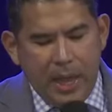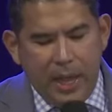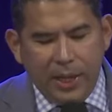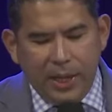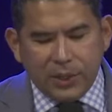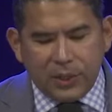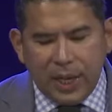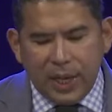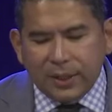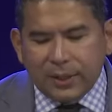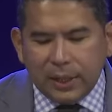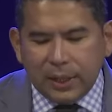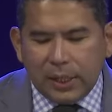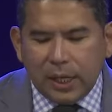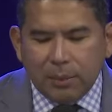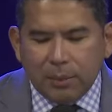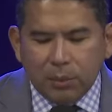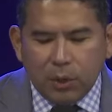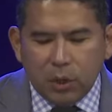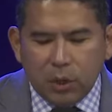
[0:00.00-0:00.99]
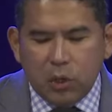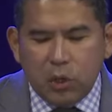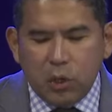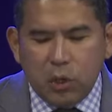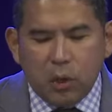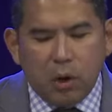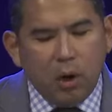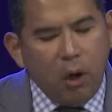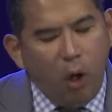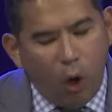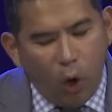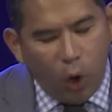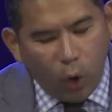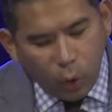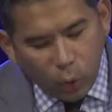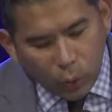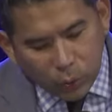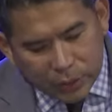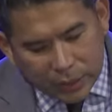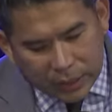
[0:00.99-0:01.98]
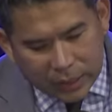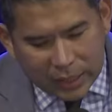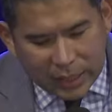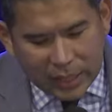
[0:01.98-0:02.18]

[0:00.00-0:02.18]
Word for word: and said to him, Look, you're old